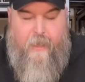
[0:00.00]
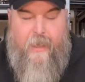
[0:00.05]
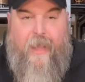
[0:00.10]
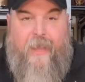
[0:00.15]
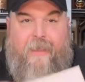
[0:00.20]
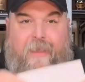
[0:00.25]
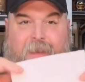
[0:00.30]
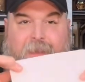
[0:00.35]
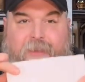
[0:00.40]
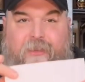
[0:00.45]

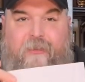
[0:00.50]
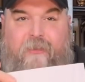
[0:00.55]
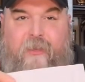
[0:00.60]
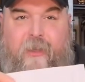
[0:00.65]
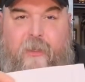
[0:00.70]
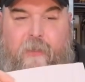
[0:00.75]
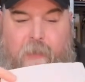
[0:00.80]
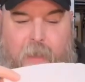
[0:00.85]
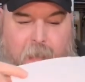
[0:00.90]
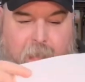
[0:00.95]
And then a
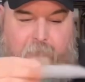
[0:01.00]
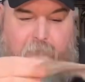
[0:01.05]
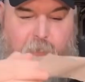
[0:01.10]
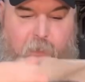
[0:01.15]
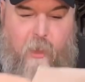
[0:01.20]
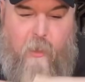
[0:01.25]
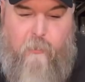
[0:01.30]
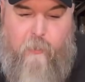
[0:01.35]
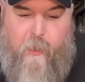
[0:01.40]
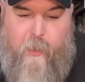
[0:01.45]
sealed
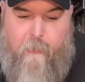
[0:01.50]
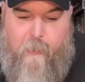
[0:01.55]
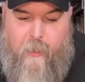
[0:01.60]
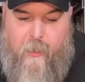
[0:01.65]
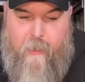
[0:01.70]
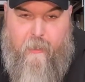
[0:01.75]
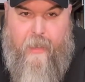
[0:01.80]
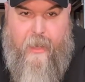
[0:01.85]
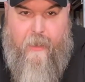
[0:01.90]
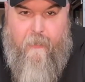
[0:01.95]
envelope. We're going to
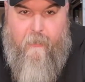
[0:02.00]
put that